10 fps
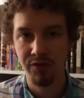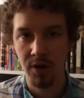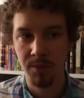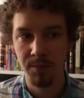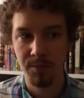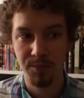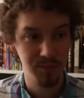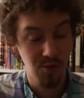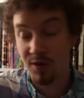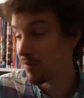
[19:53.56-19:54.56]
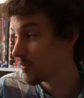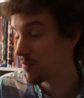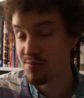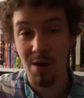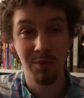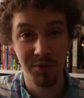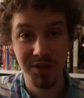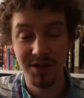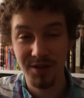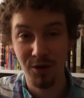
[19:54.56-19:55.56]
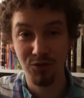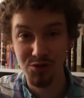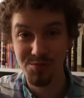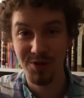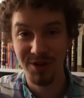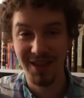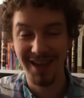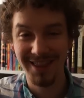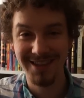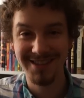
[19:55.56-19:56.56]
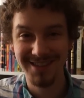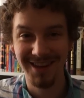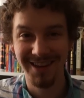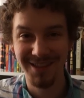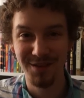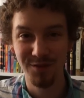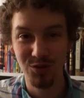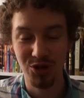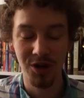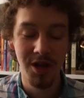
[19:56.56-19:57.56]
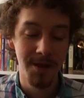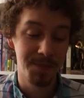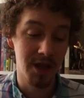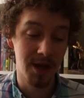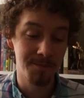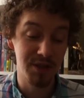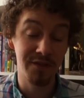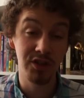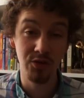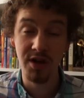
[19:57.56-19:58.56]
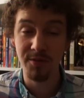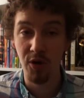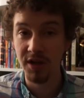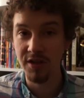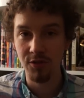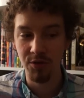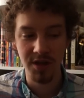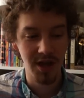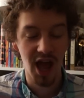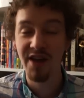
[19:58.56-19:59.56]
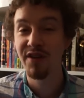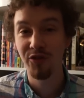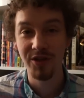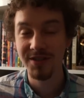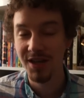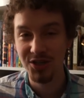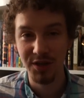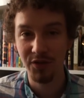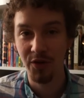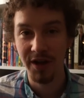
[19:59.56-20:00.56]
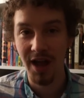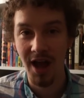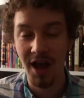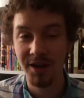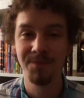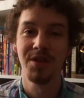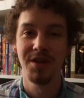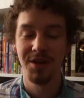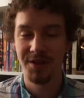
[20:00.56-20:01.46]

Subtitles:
from, well, probably a room like this in the future. If I do end up going to E3, I have every intention of going on